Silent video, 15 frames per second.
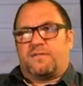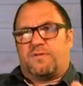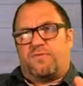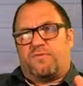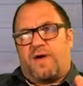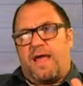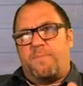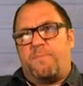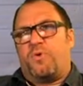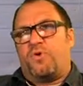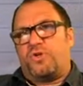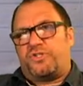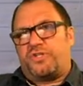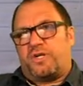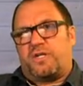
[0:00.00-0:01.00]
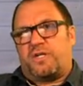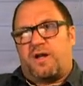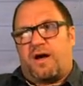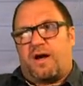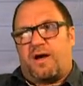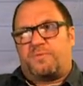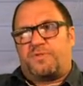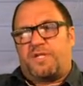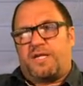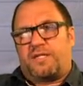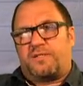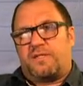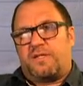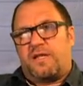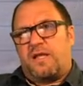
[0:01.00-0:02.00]
So if I push on an
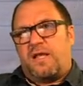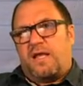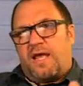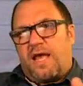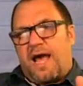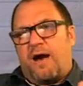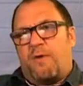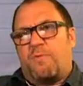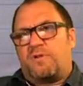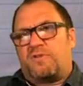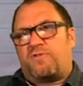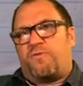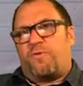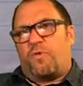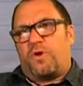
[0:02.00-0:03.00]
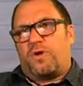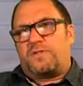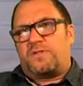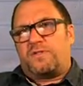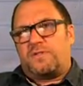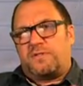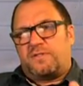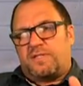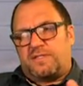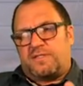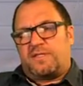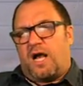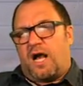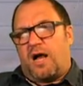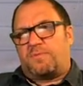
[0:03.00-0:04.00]
object, how much force does
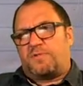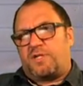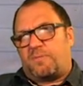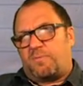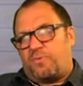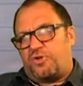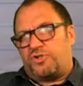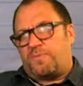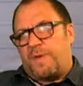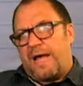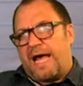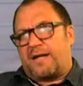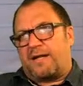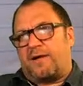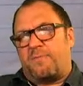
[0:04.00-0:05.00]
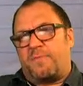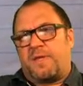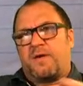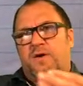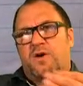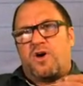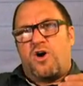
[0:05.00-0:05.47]
the object push back on me?